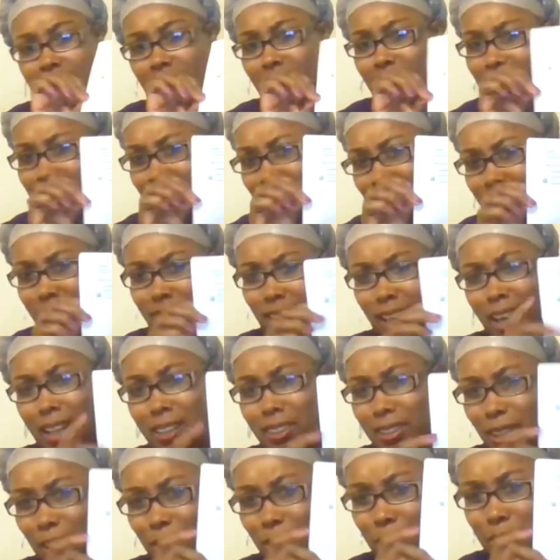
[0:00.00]
say this
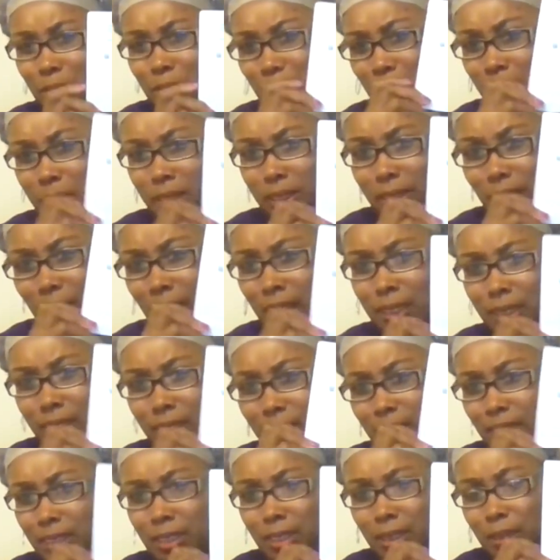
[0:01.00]
size. I don't know what size
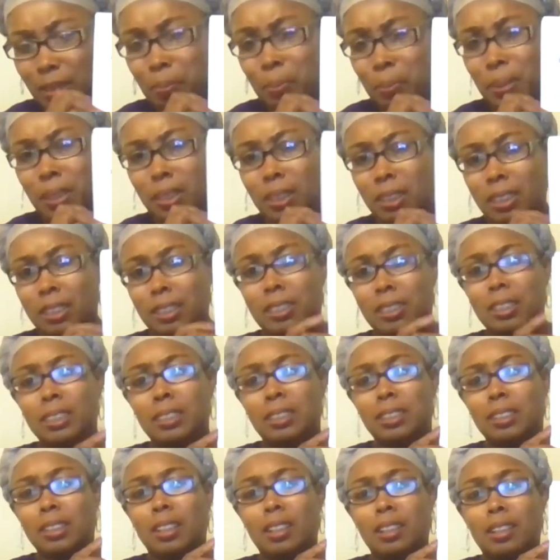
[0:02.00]
it is, but
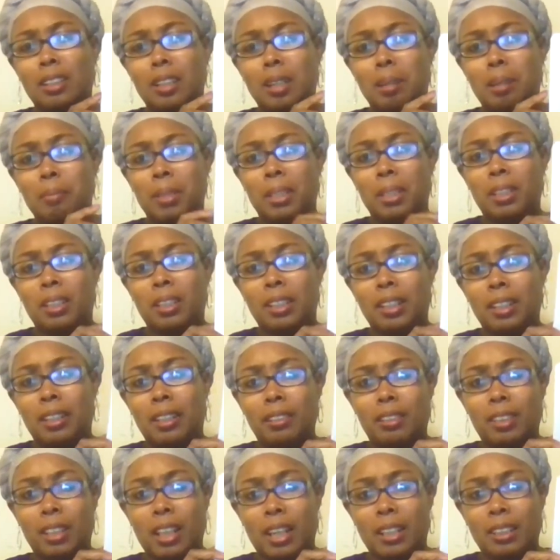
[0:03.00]
it's gonna come in a
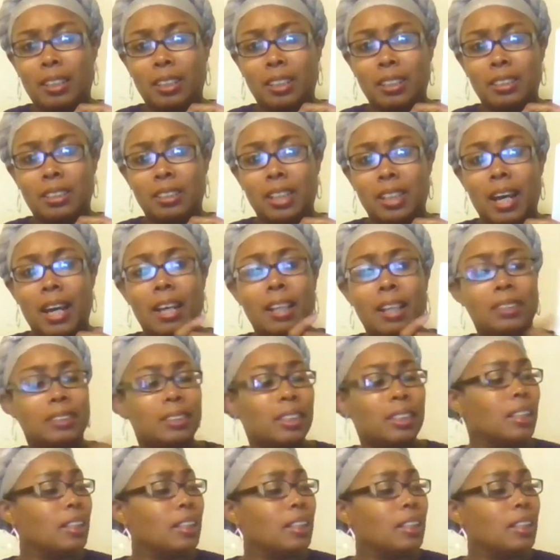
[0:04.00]
letter like this size,